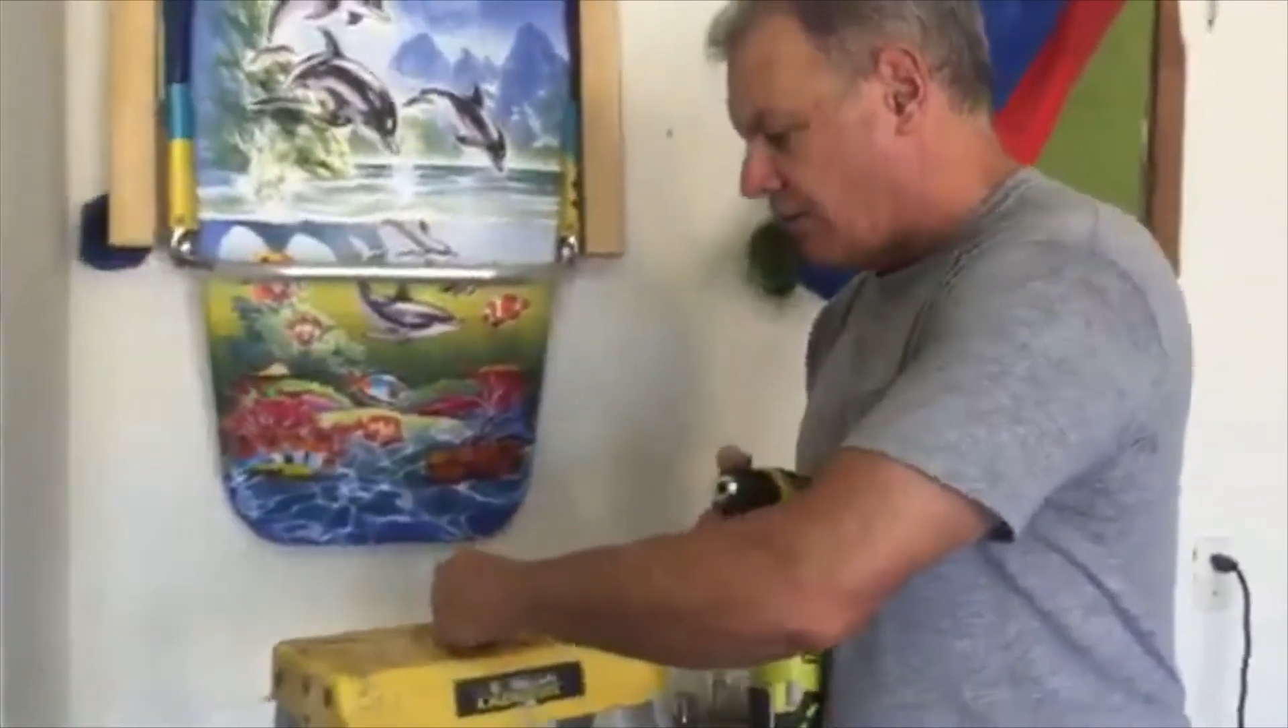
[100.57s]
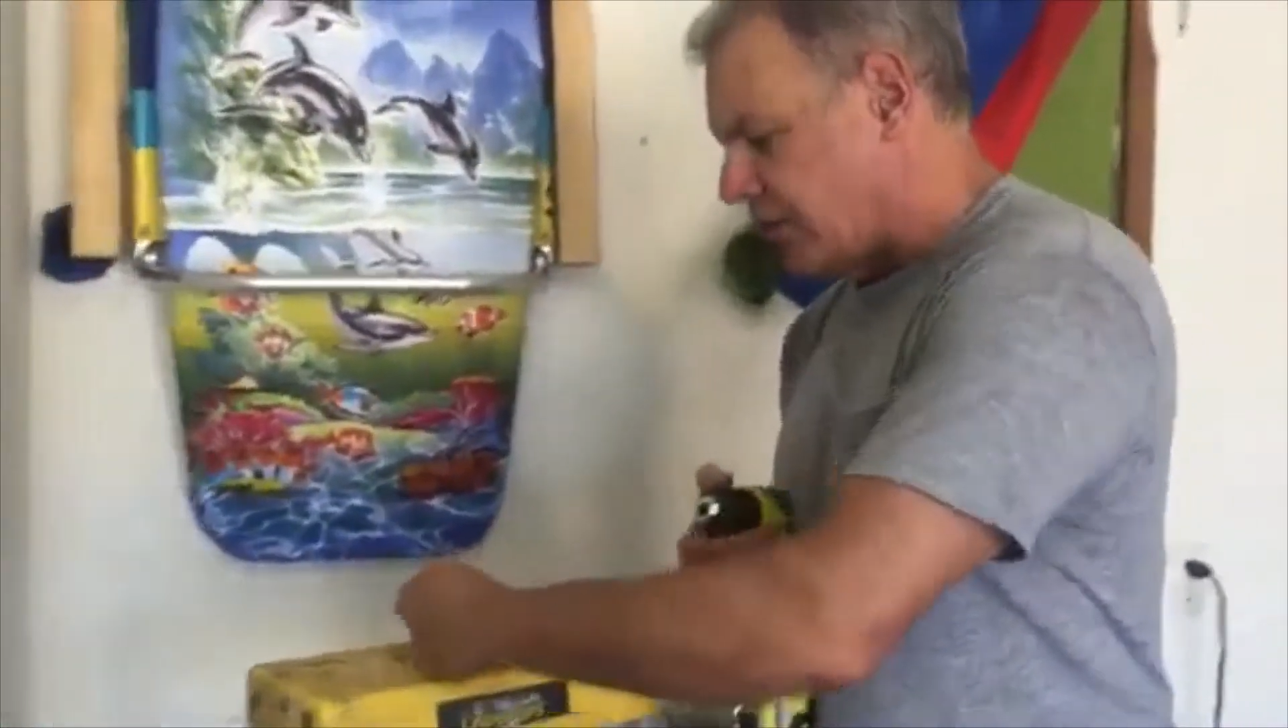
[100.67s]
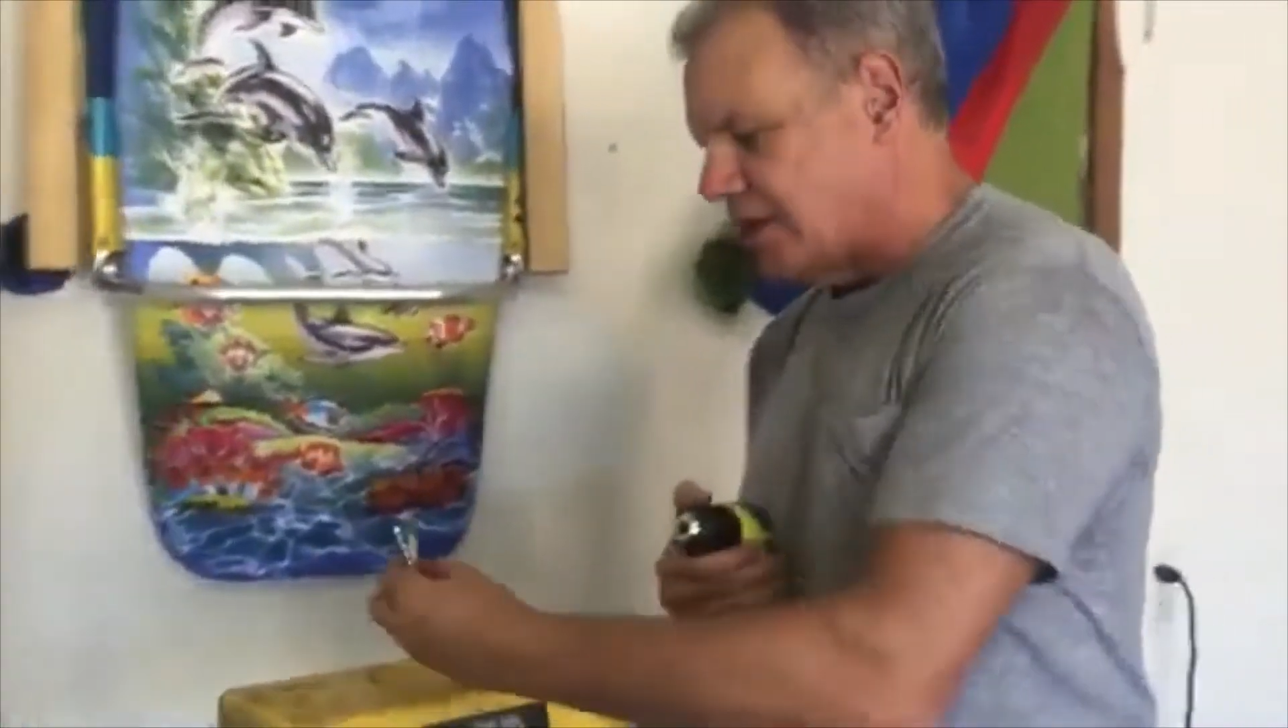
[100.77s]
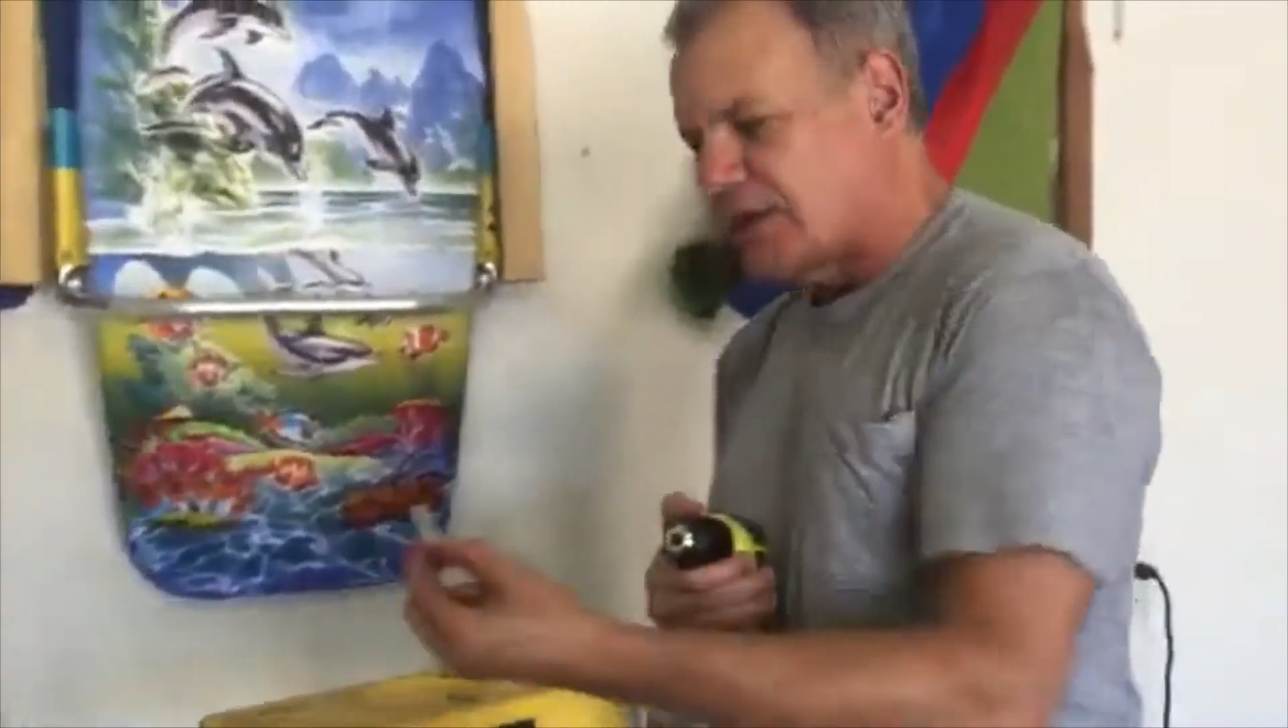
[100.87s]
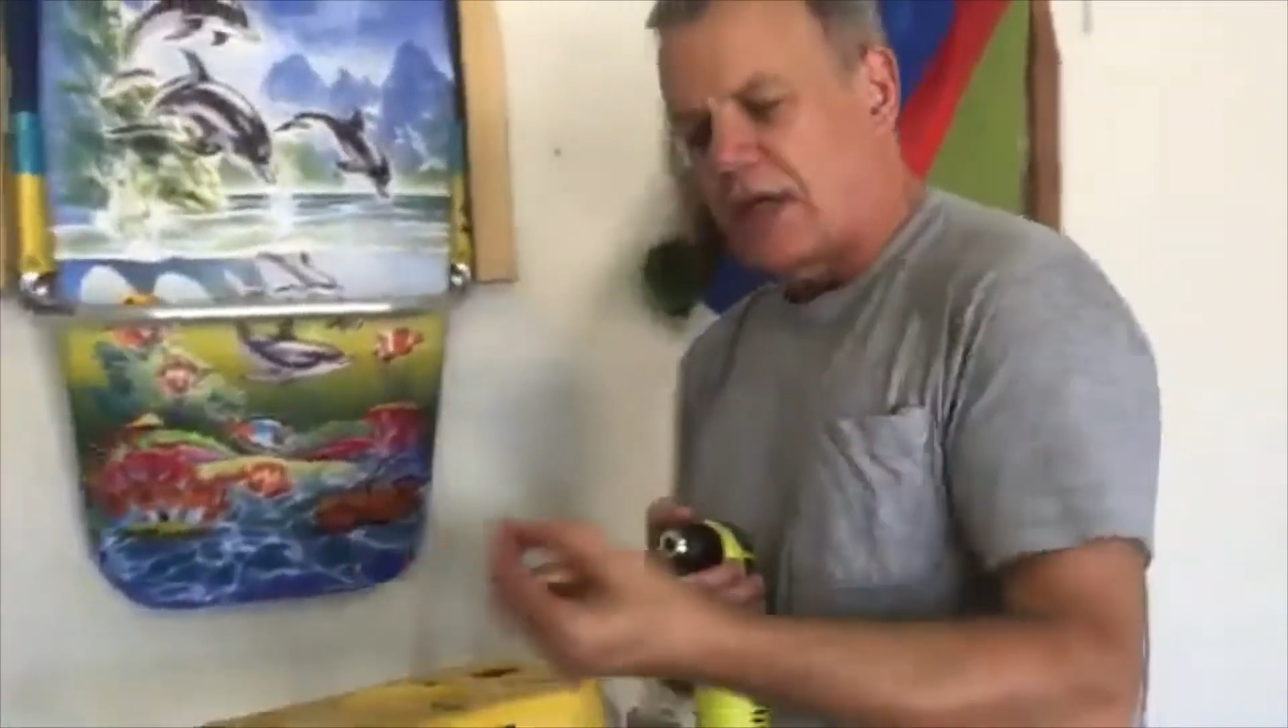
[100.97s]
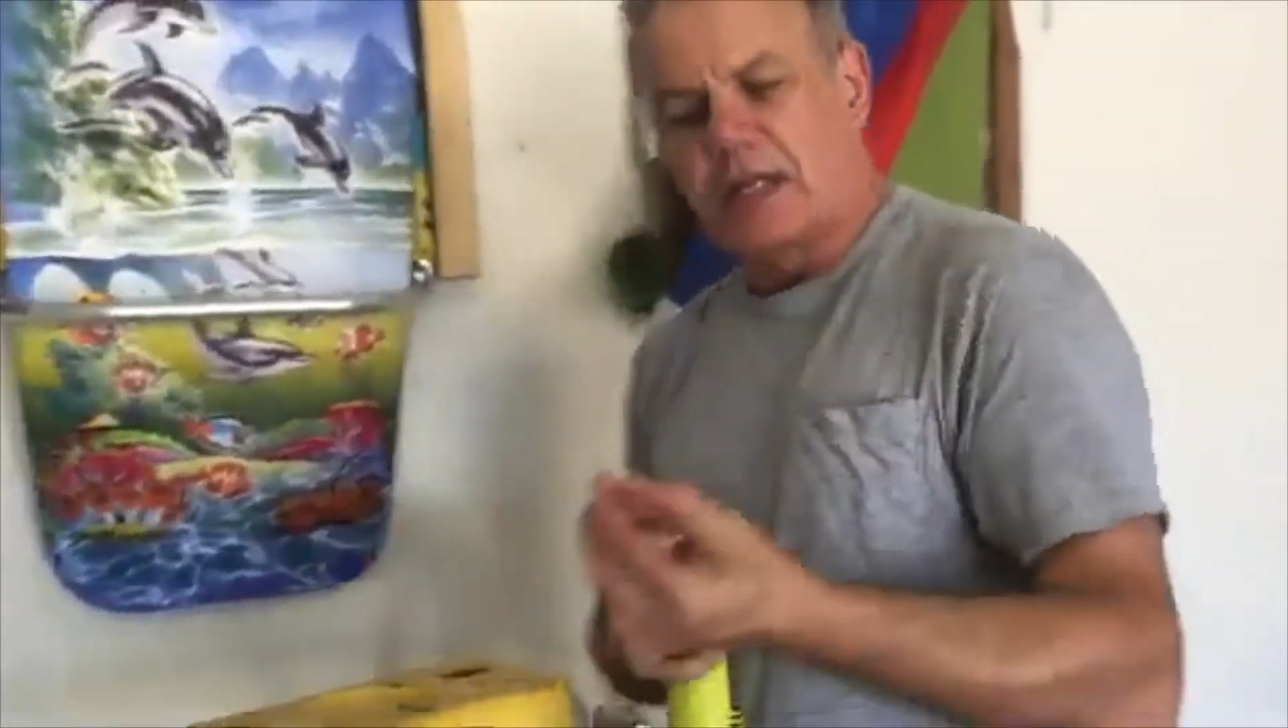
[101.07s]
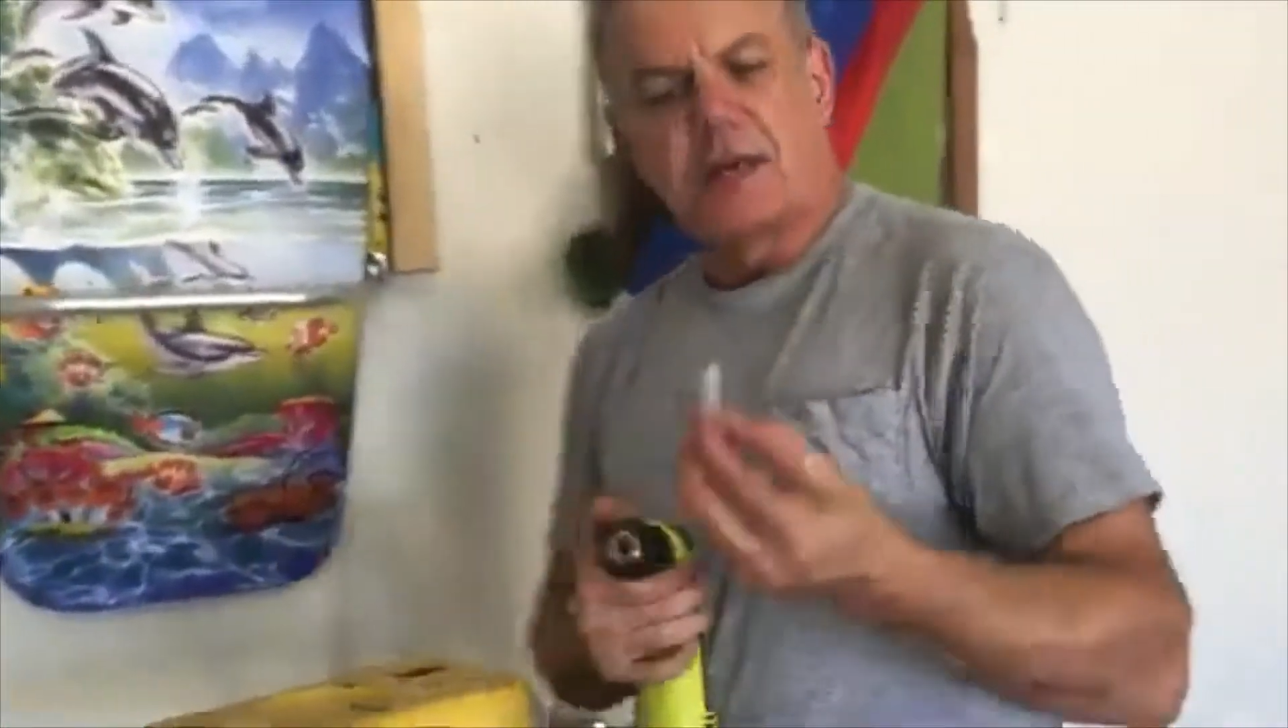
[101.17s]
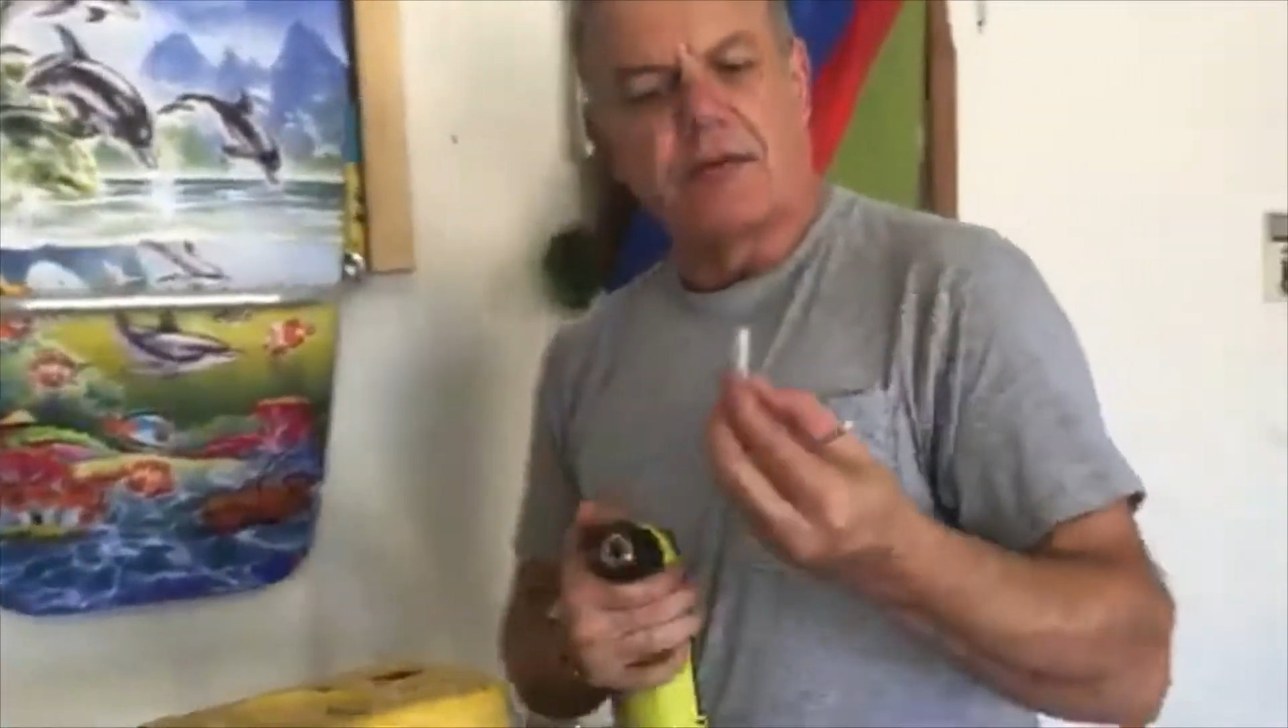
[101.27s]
this kind